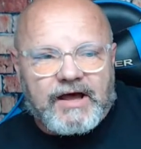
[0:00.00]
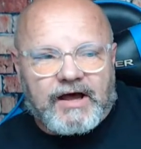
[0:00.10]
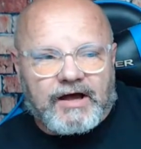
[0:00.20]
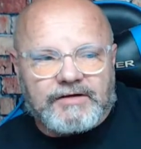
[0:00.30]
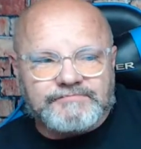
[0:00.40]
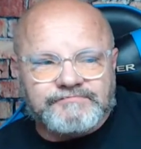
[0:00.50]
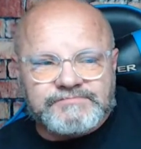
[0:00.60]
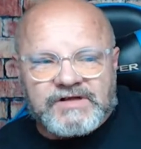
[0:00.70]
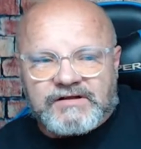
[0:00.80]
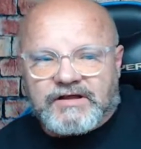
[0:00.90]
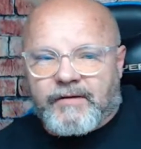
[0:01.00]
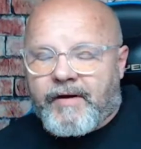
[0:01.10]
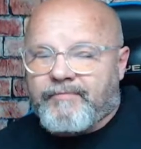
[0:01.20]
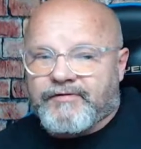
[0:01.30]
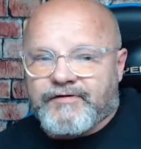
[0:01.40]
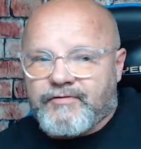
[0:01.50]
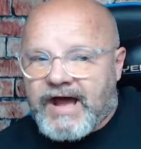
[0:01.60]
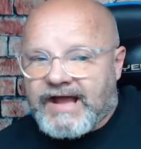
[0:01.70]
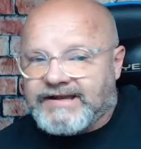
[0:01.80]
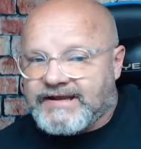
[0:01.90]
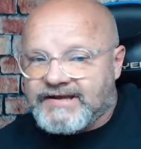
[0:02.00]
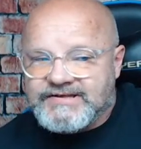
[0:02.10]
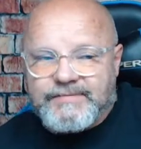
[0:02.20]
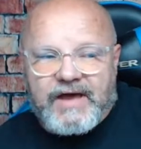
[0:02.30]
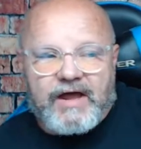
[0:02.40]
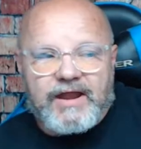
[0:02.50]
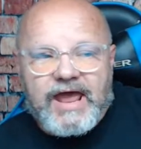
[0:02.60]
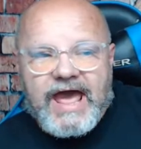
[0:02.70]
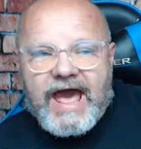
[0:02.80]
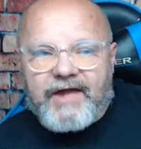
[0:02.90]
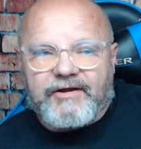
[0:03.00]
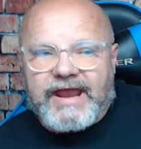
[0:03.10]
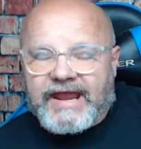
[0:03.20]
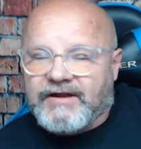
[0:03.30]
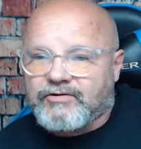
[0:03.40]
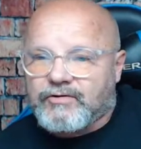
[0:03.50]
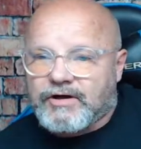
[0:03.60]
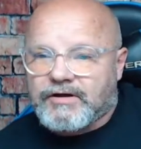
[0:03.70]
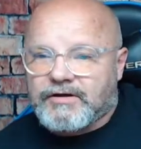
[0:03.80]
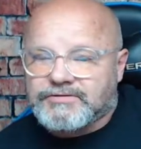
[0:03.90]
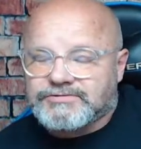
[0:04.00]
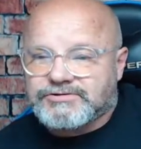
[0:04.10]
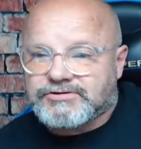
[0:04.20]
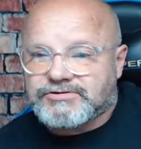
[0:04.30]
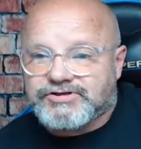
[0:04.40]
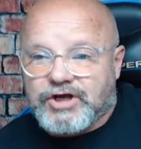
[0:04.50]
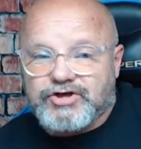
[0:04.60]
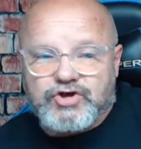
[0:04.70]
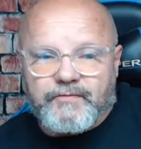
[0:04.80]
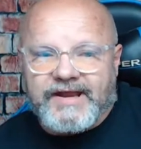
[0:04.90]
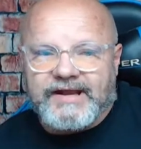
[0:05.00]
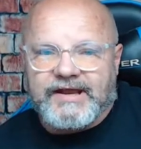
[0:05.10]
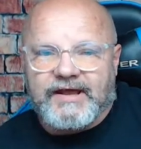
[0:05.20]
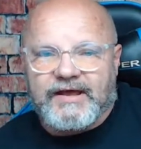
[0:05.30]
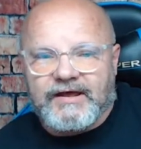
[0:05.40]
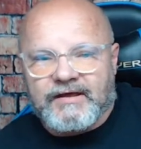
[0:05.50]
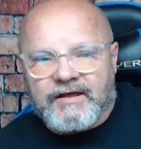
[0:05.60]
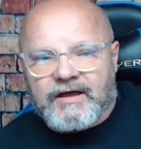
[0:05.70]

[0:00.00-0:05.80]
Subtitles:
to come up with new ideas about how to handle social media.